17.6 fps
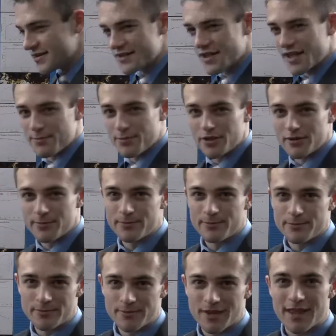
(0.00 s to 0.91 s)
is
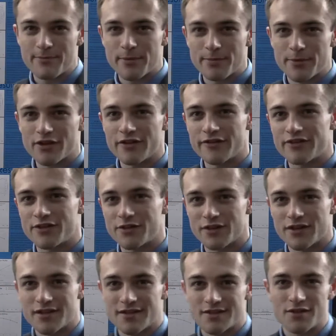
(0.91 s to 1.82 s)
capable of
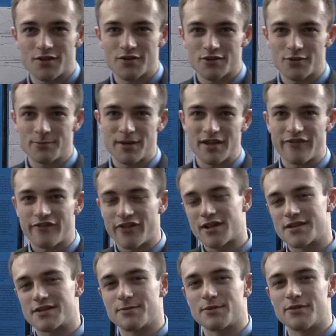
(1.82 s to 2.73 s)
doing is also being
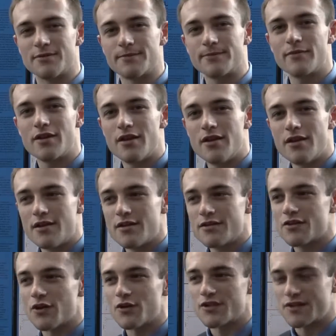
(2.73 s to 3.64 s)
flexible.
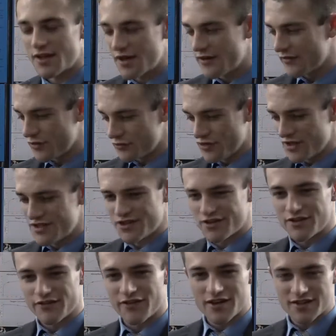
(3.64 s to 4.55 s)
So instead of a
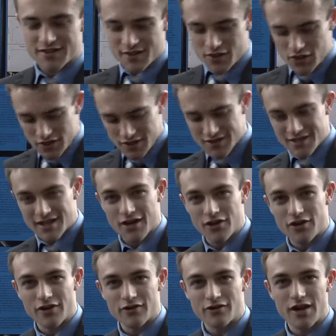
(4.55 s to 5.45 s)
rigid device that you need to
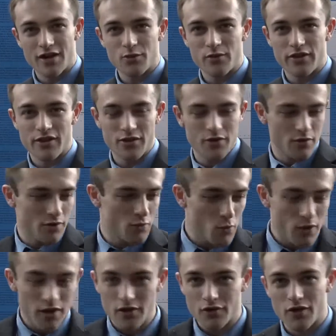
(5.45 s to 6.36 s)
carry around with you or
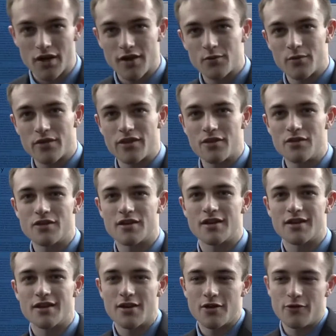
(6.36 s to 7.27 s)
wheel around with you, you
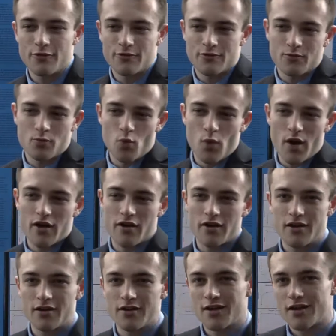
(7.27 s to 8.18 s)
can now wear
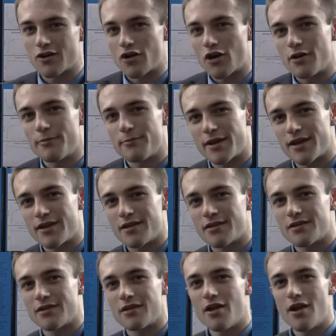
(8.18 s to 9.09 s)
it like an
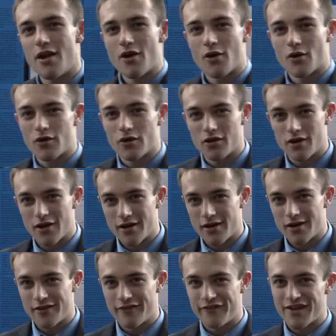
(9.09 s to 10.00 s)
armband or
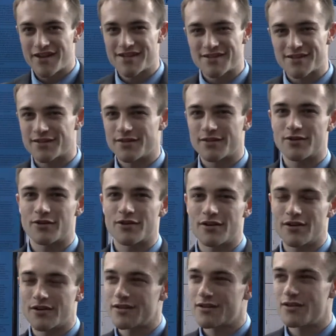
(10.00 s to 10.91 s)
a vest
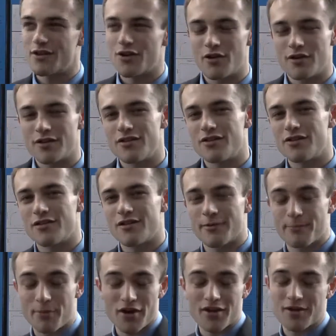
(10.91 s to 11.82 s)
or
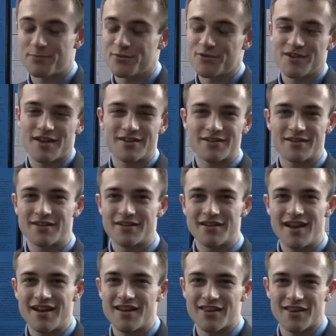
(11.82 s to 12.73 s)
a pocket protector,
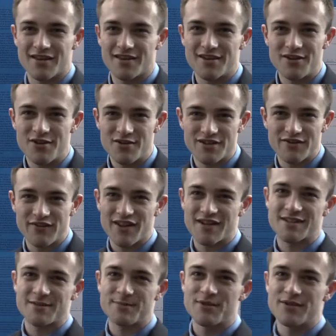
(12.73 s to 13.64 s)
anything. It's
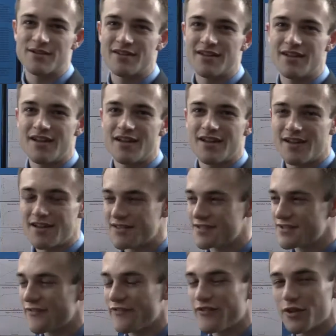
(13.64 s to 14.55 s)
flexible,
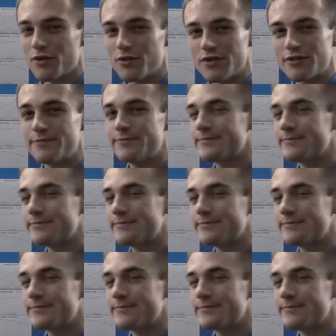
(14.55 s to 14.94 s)
it's fluid.